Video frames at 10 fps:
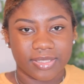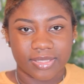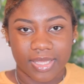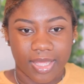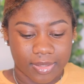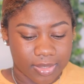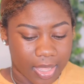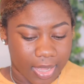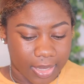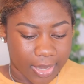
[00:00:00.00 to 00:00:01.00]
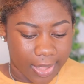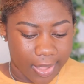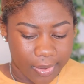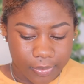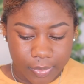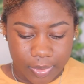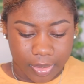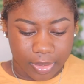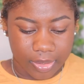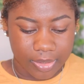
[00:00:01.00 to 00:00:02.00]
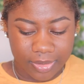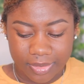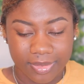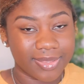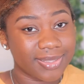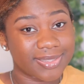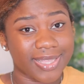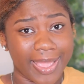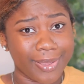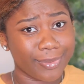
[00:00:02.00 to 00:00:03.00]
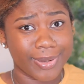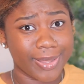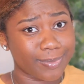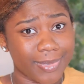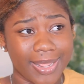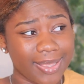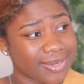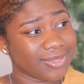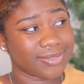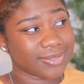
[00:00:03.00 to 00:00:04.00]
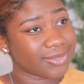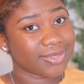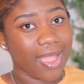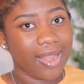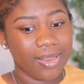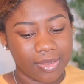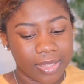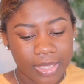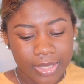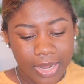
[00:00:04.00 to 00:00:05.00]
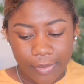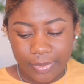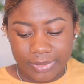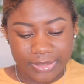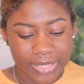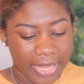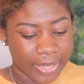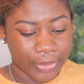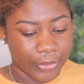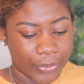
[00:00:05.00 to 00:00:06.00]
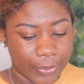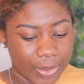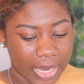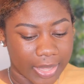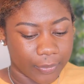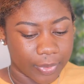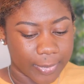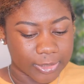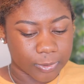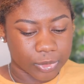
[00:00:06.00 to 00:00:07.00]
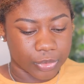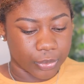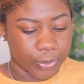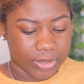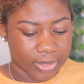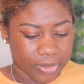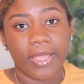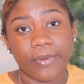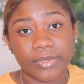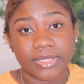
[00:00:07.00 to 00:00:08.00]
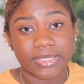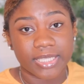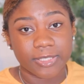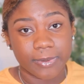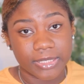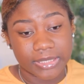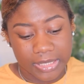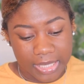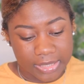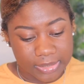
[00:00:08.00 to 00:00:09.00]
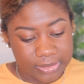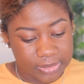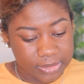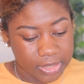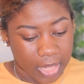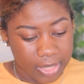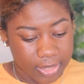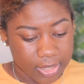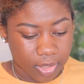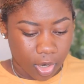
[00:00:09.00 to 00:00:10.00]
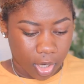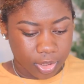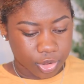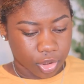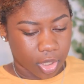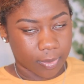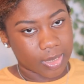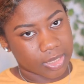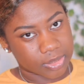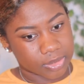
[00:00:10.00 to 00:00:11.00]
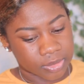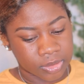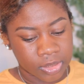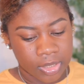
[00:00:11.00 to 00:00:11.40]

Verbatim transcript: sets I got were these tangled up necklaces y'all look it was tangled like what am i supposed to do with that it was a six piece necklace like in heart charm necklace